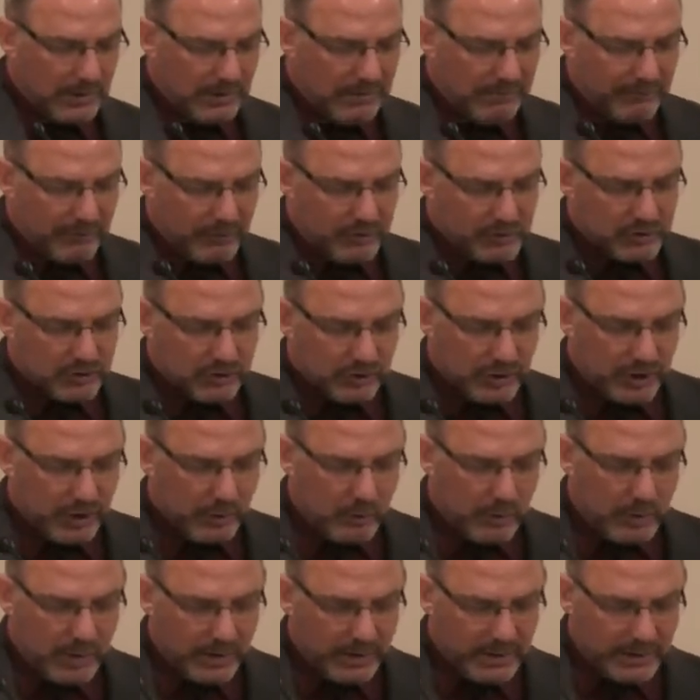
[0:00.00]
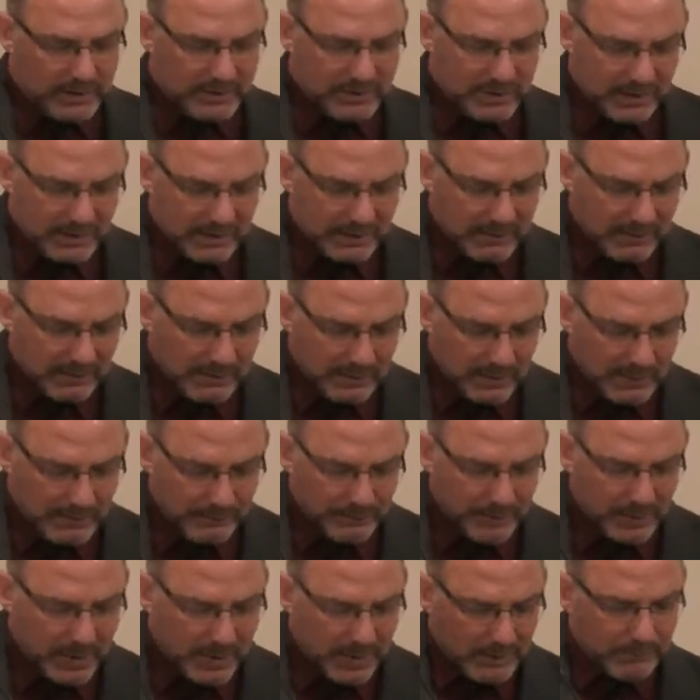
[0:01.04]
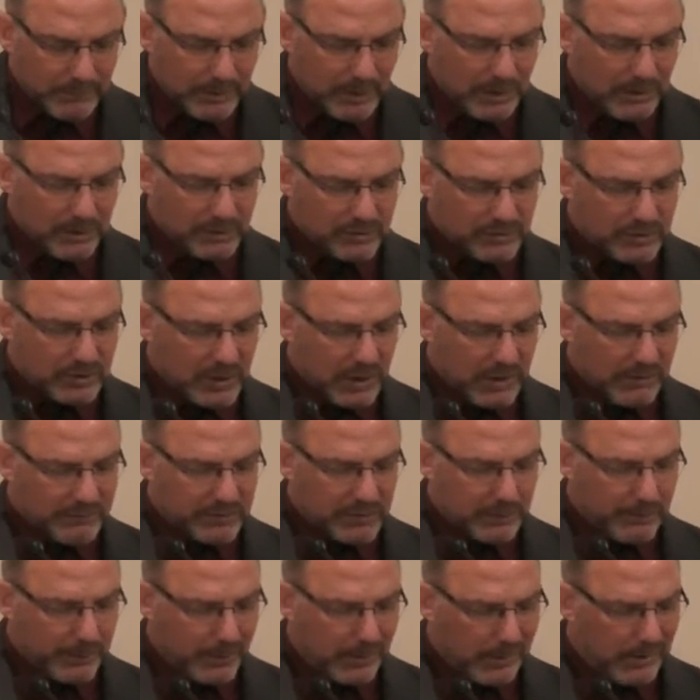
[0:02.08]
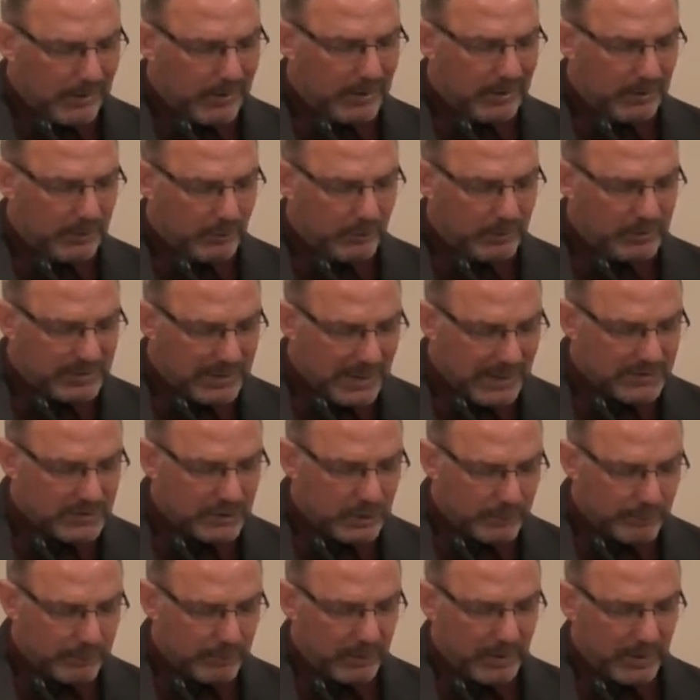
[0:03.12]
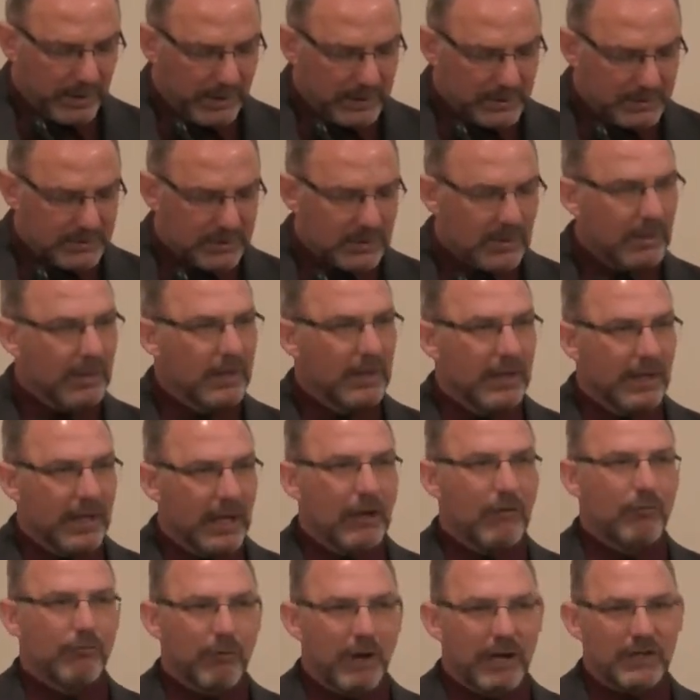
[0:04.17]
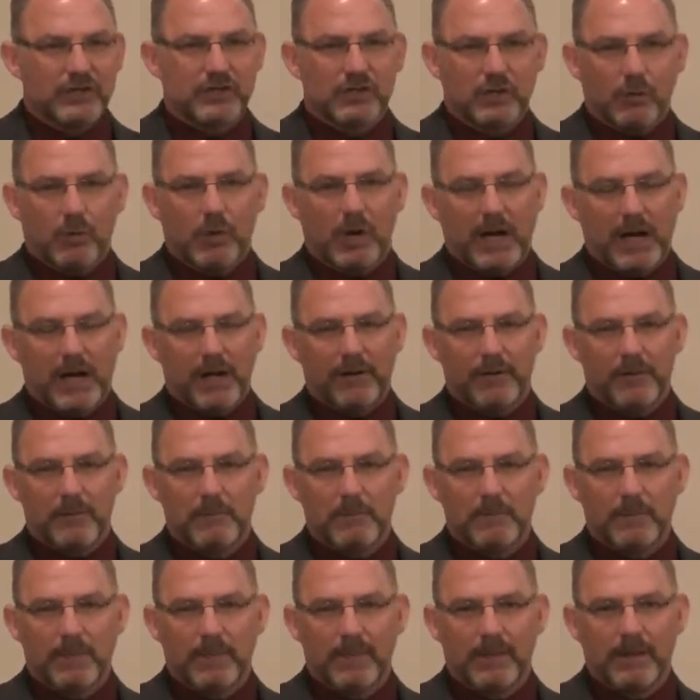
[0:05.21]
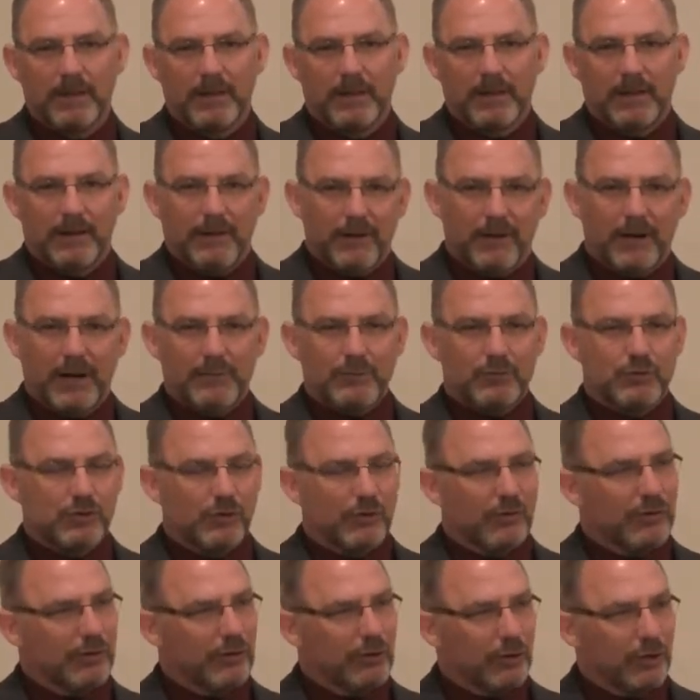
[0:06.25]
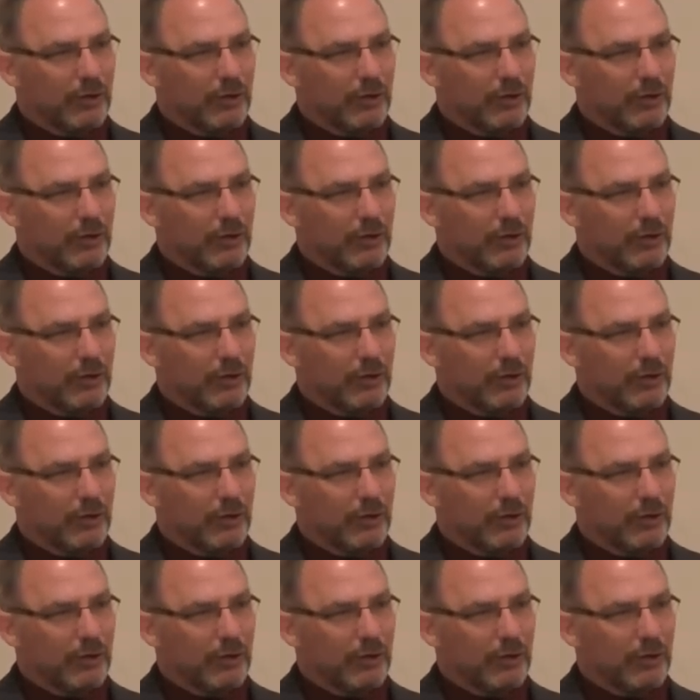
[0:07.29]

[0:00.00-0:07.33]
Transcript: In verse 31, he said unto them, Come ye yourselves apart into a desert place and rest a while. Here, I'm sure they're